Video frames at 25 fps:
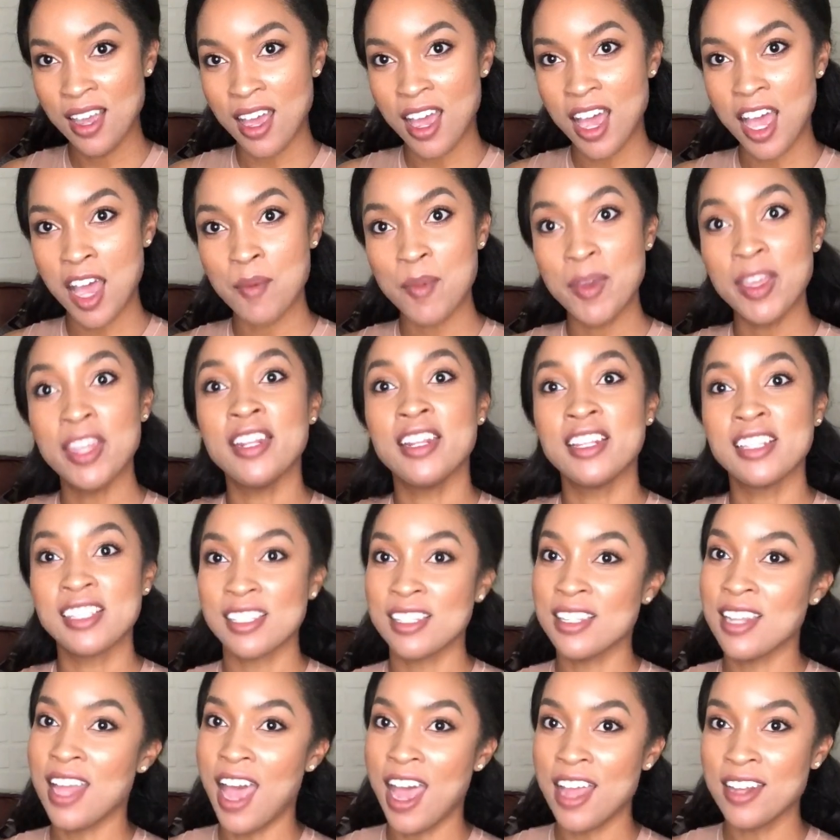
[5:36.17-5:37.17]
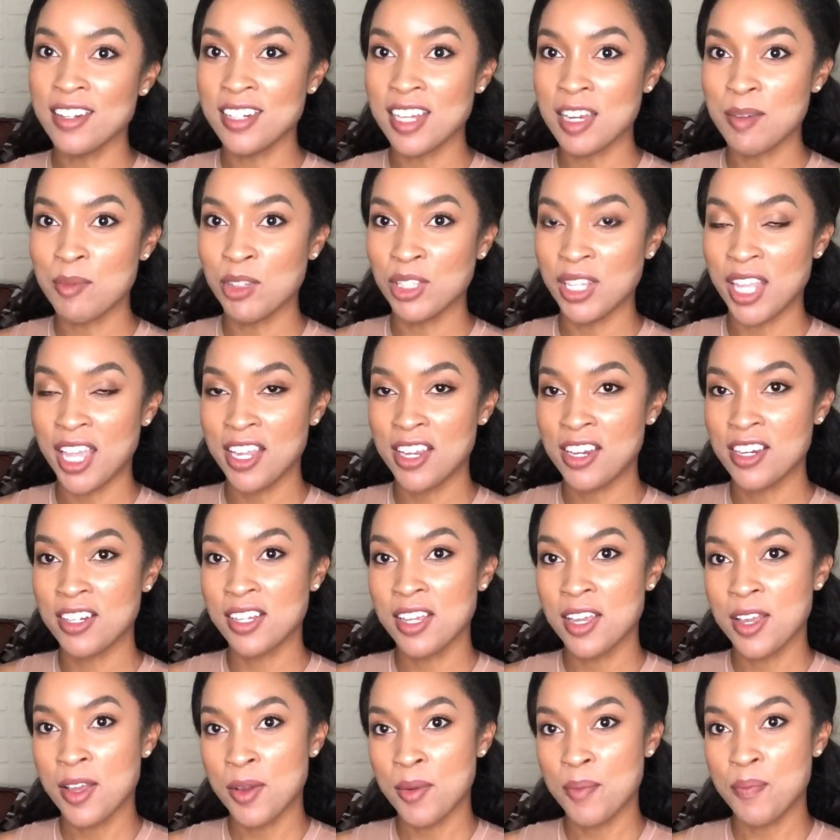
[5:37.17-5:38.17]
and it's not double layered.
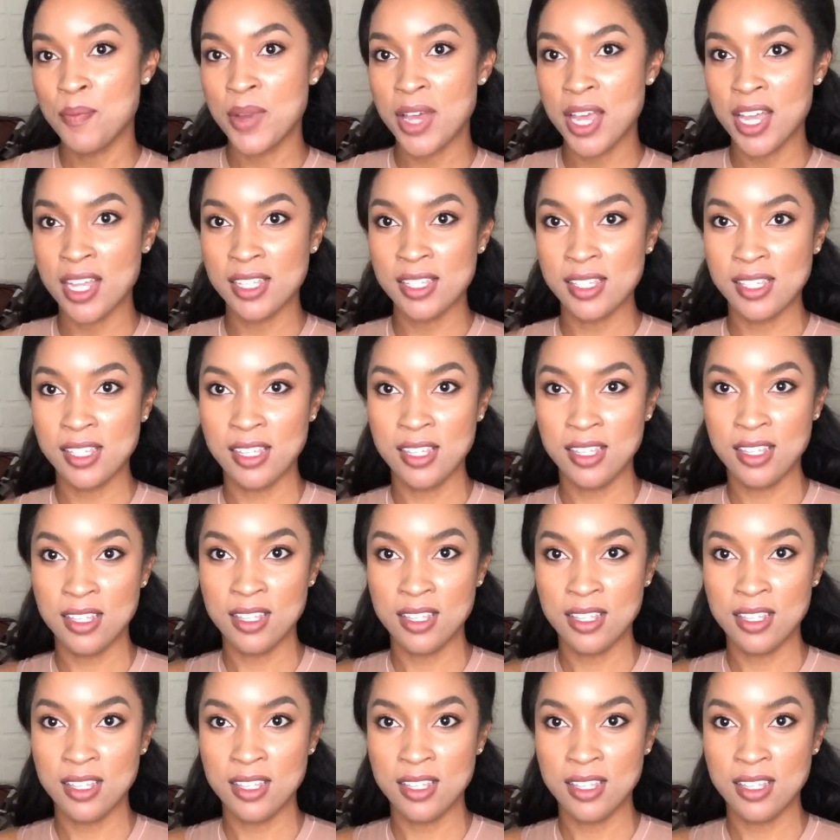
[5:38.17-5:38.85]
But